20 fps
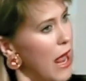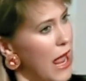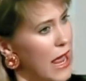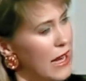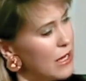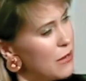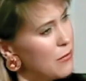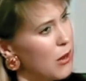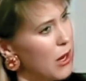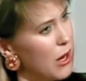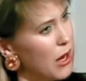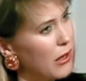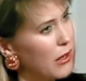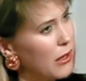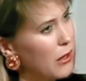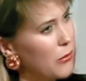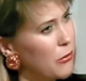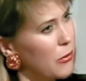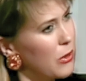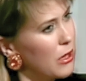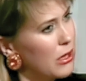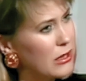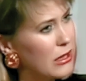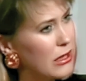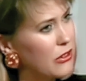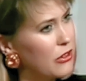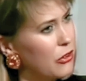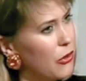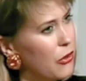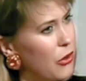not long
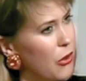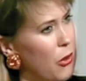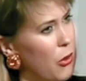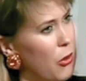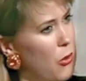enough